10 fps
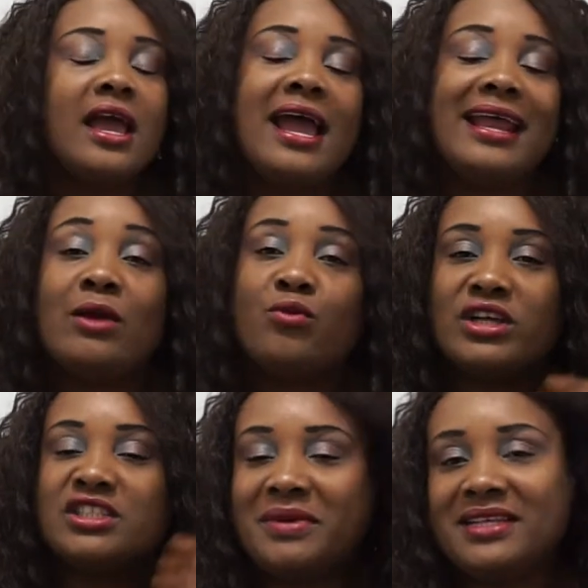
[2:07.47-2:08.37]
And I
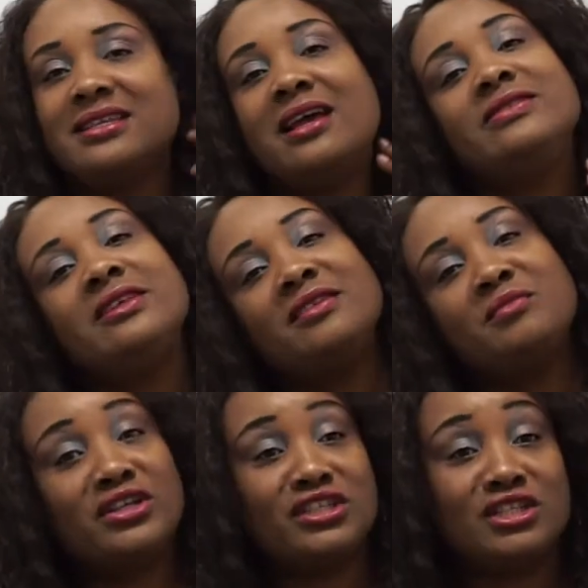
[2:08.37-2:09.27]
rushed myself to the
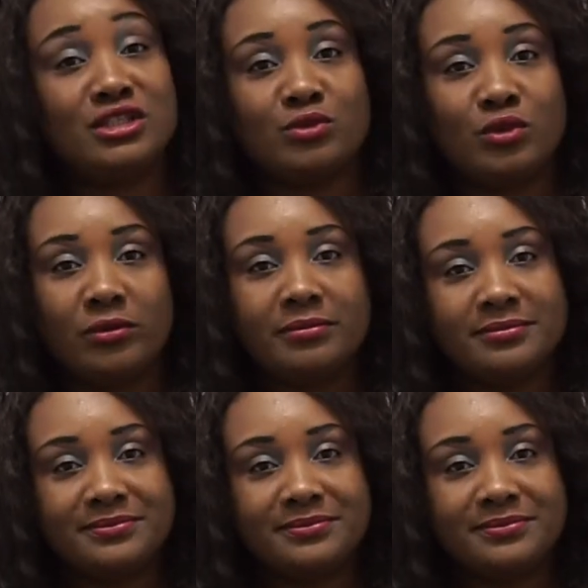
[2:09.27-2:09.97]
emergency room.